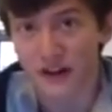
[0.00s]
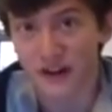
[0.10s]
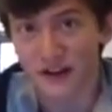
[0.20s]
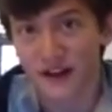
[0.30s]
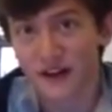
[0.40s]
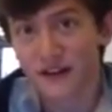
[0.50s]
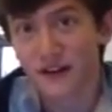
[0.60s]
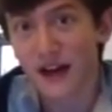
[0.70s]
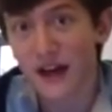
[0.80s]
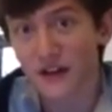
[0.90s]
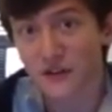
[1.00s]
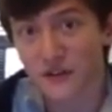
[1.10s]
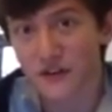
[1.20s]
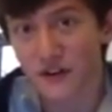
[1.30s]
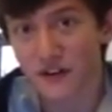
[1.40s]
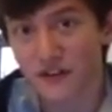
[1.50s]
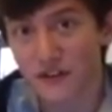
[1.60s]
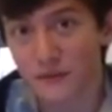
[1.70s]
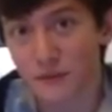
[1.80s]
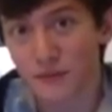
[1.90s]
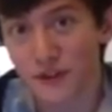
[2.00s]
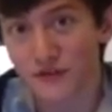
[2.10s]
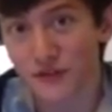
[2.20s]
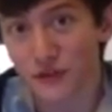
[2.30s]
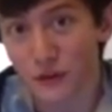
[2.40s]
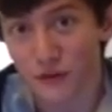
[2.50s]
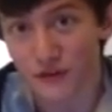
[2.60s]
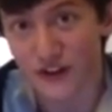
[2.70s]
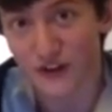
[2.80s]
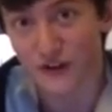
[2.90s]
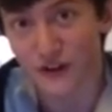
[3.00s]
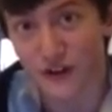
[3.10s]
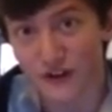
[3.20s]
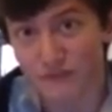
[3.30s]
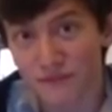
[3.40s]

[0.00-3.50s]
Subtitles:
in actually caused them a bit of trouble later on.